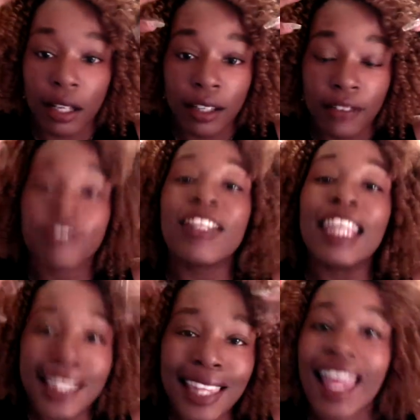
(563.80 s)

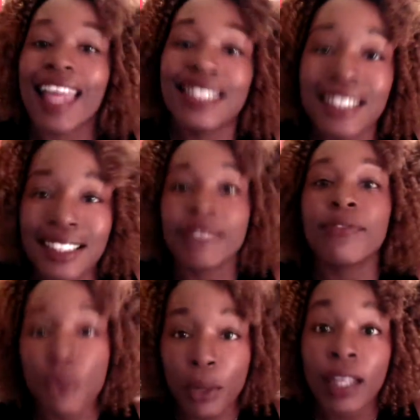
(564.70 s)
flake the edges if you
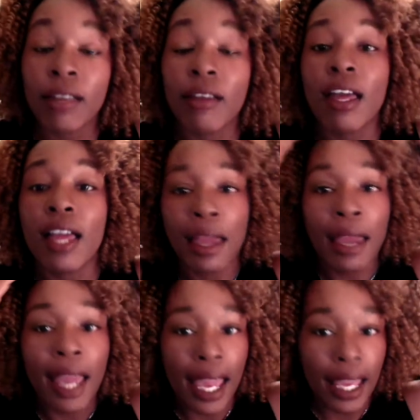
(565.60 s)
will,
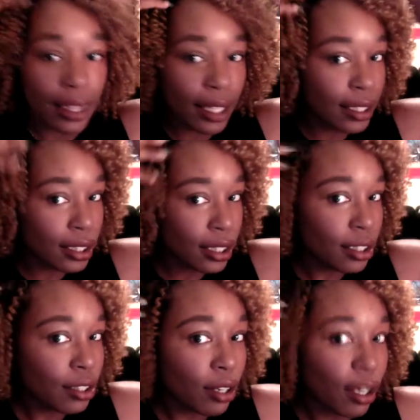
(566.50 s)
and then just,
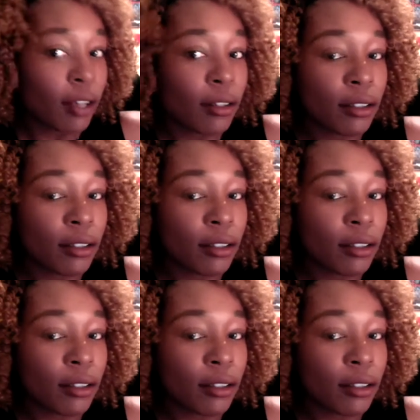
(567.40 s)
you know,